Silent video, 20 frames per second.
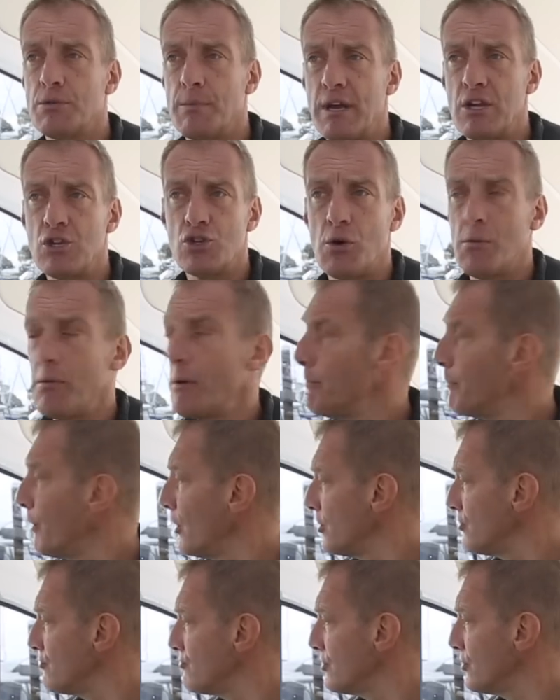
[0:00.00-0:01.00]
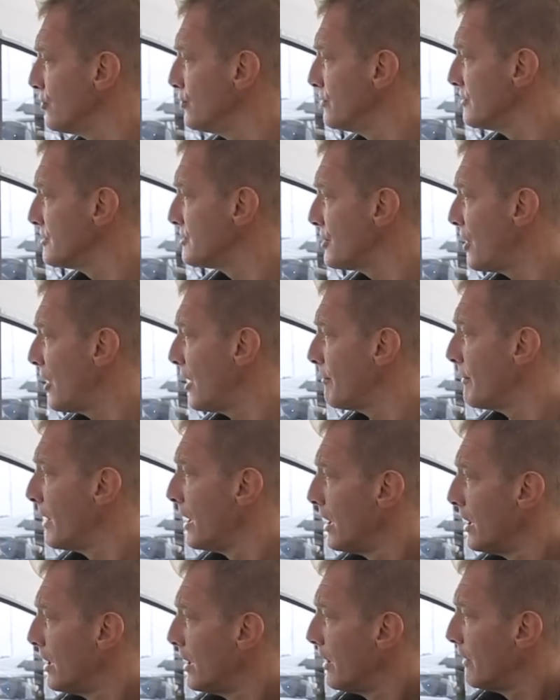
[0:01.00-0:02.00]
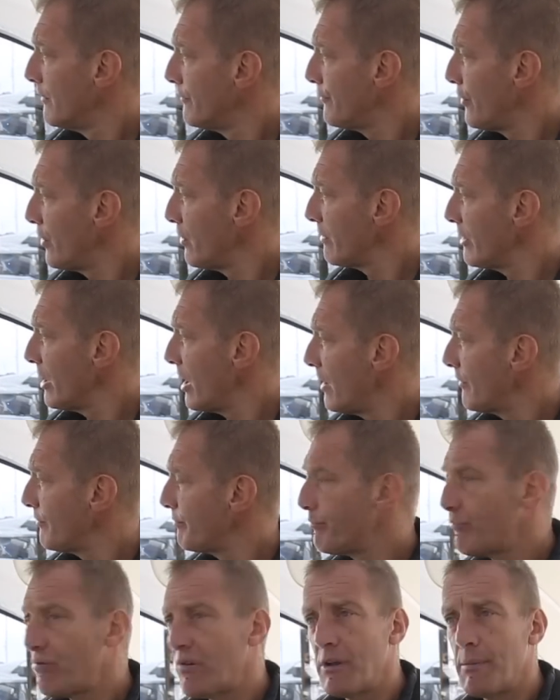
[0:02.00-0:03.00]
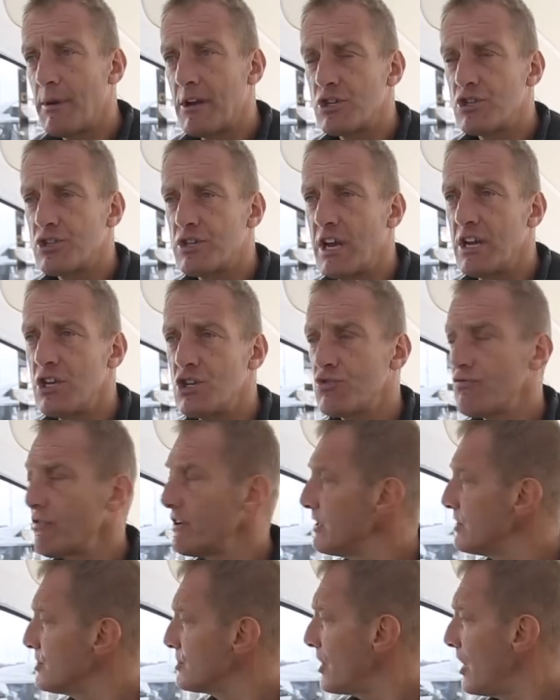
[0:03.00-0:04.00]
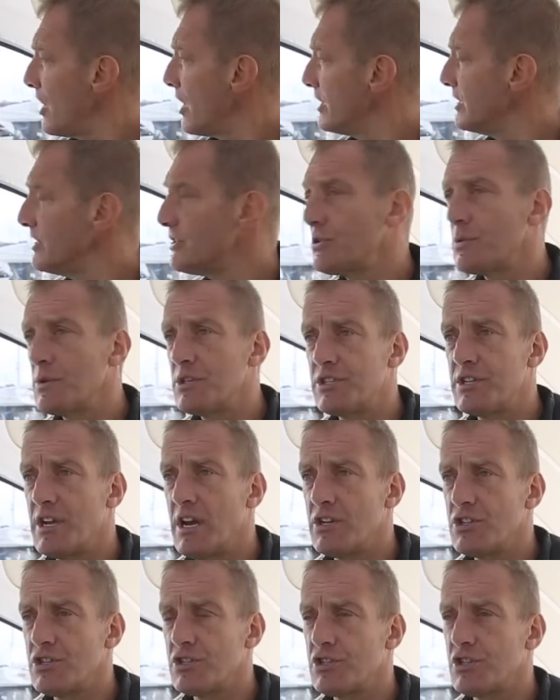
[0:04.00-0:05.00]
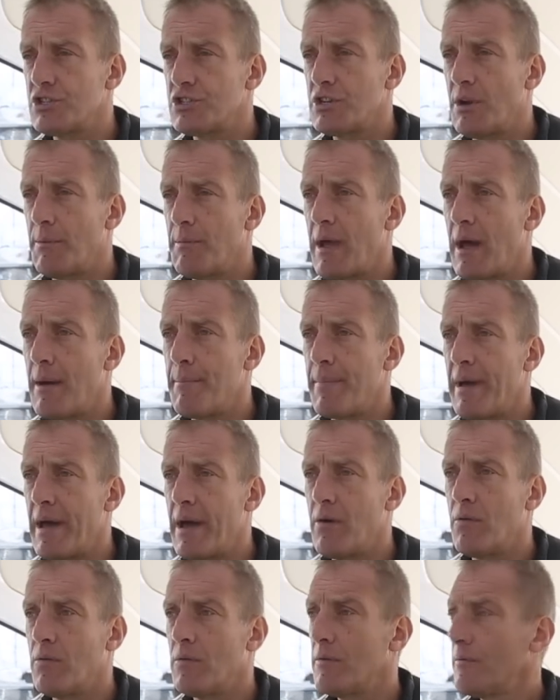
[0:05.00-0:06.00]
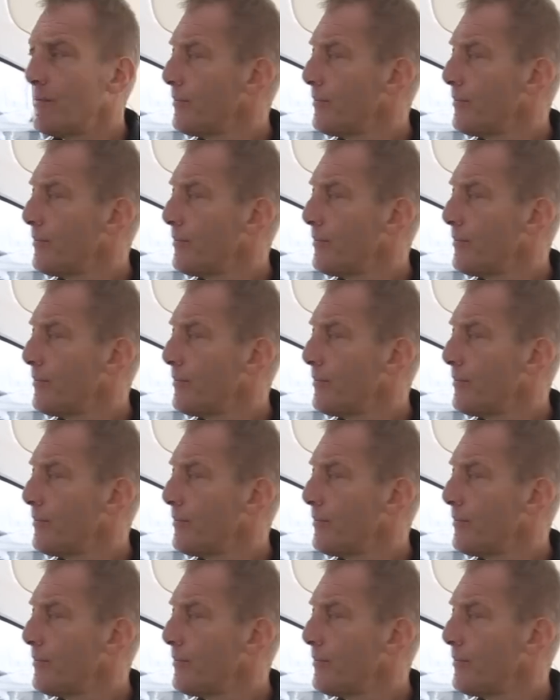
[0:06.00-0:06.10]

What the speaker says: to make sure we're monitoring all the time. Fore and aft pretty much stationary, tiny twist there just to stop that bow.